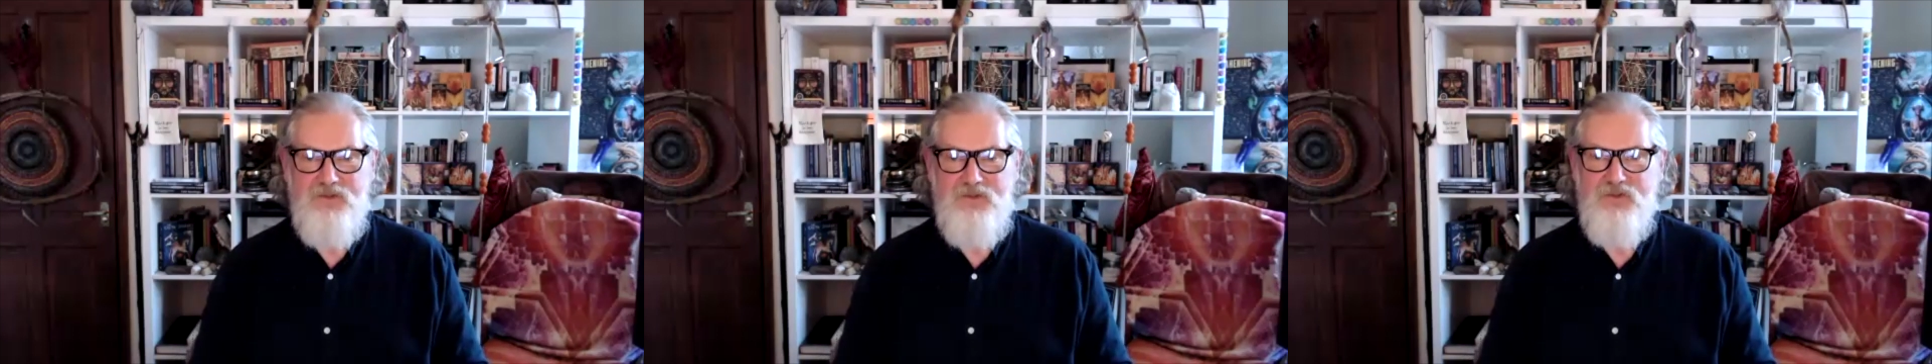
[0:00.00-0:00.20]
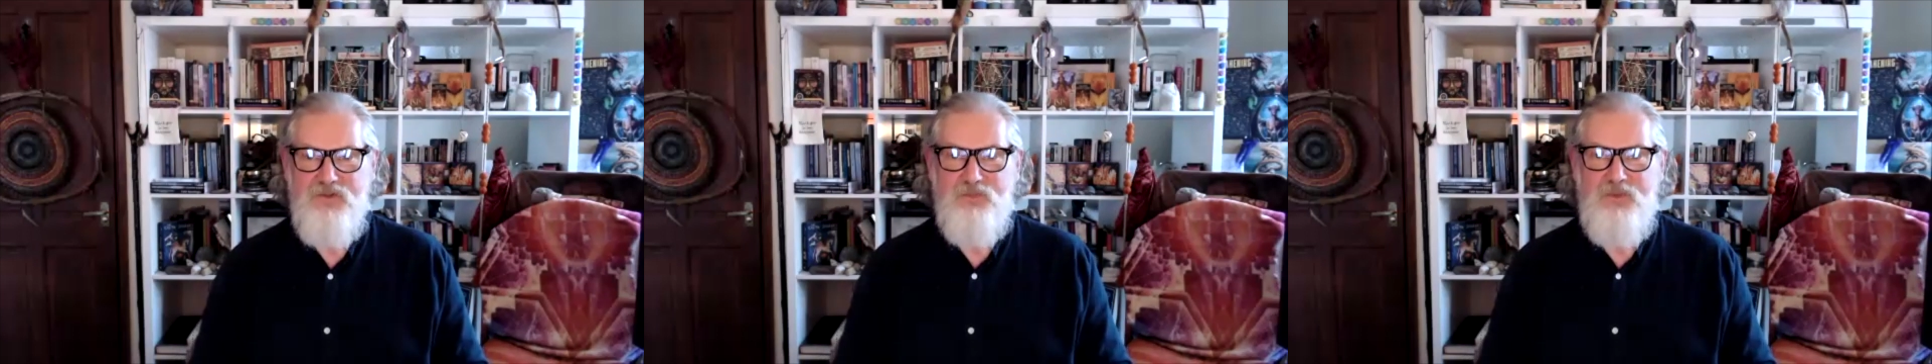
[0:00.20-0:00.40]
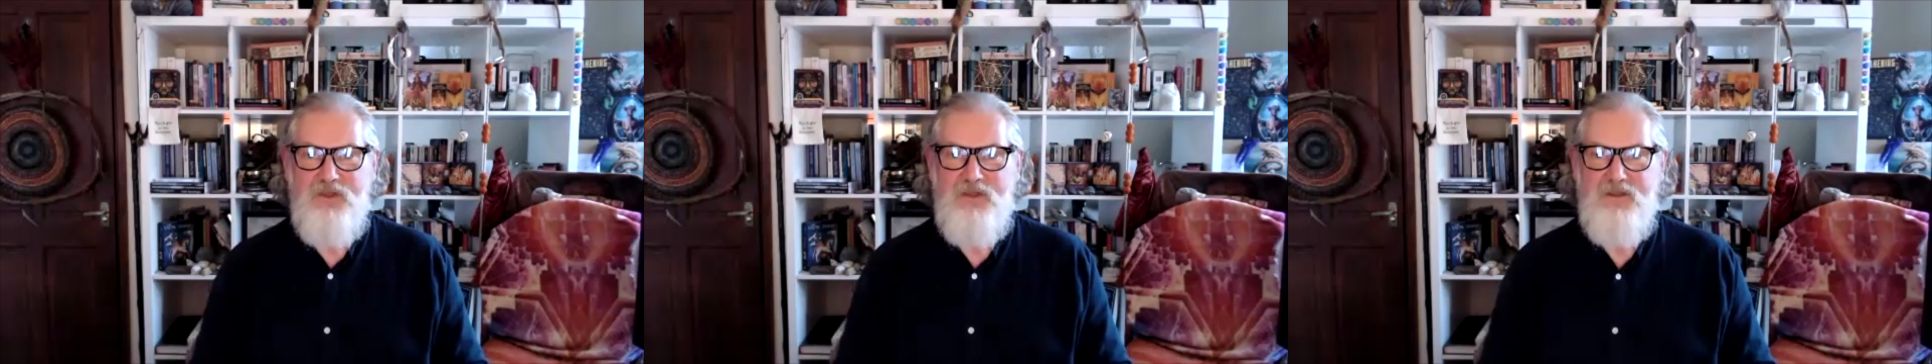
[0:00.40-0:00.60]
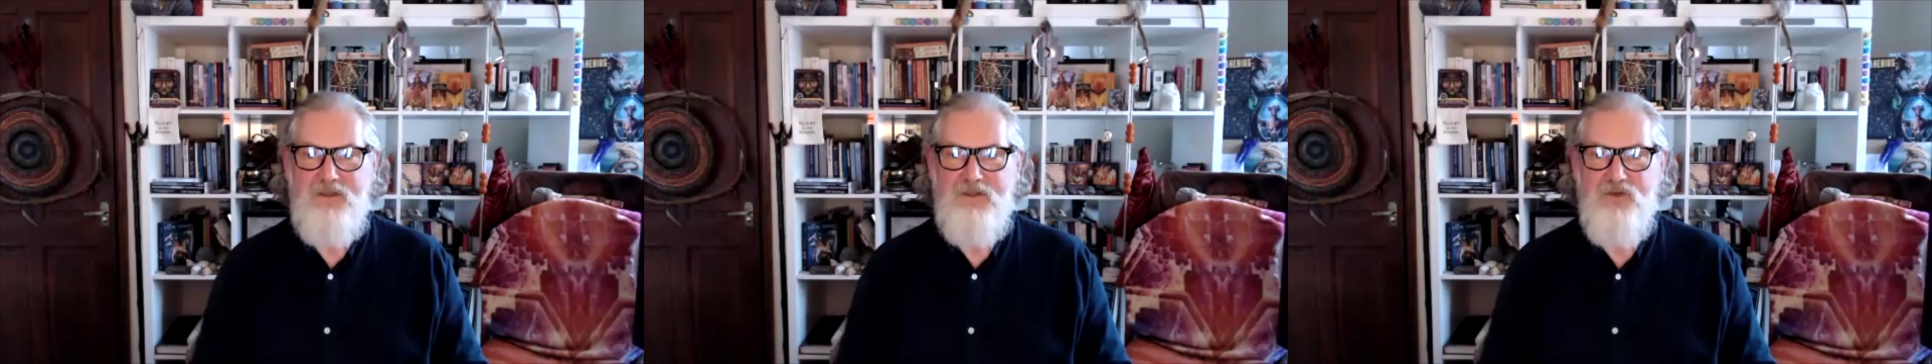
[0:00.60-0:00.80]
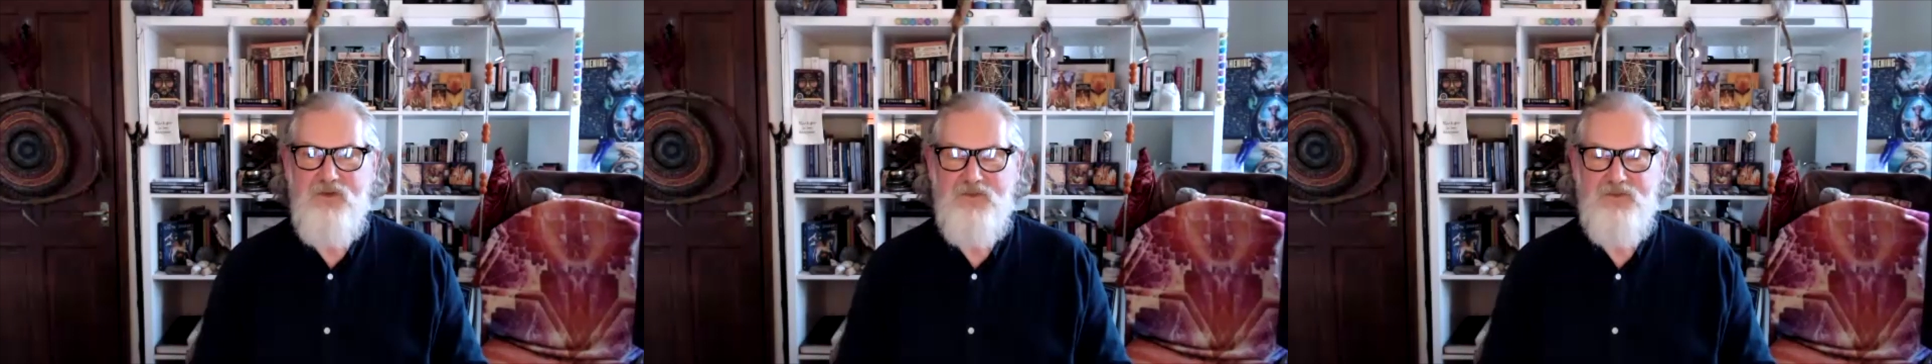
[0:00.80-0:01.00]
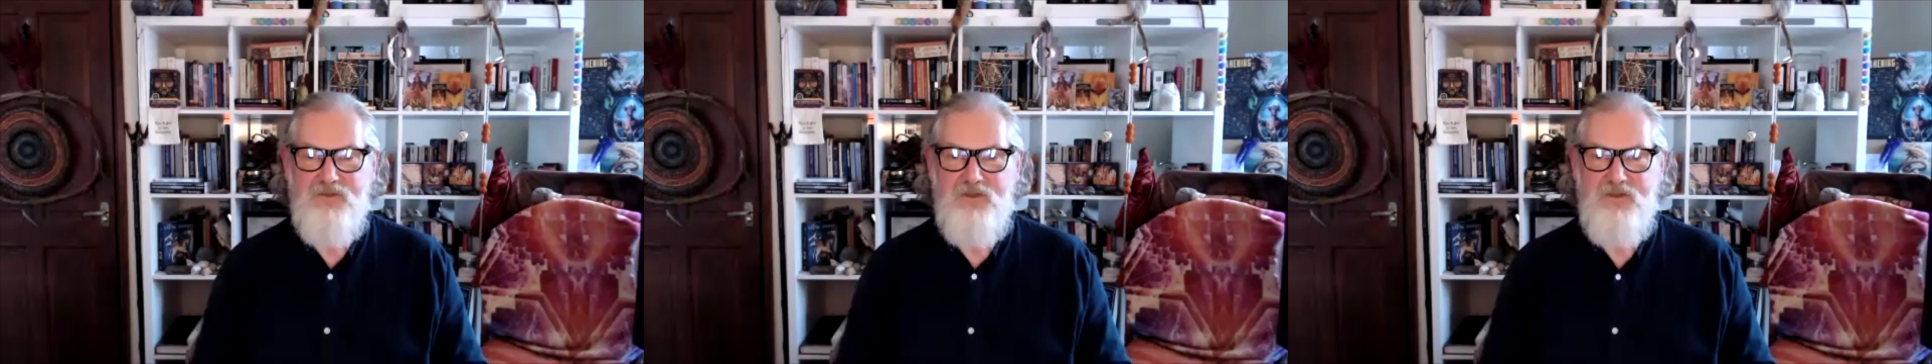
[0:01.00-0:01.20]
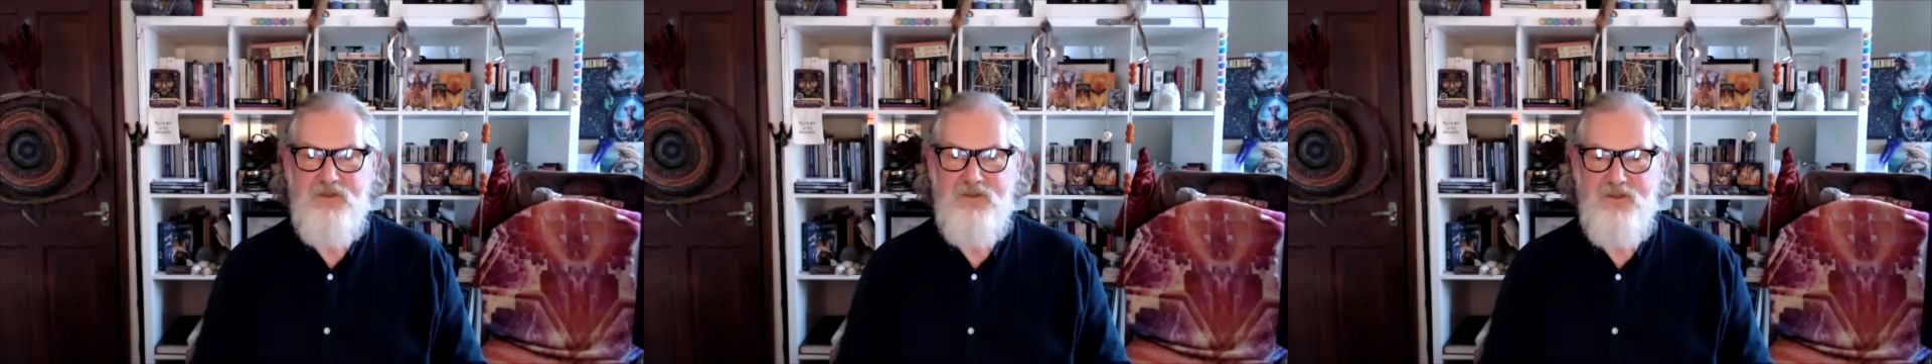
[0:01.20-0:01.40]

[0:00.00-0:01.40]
just completely trusted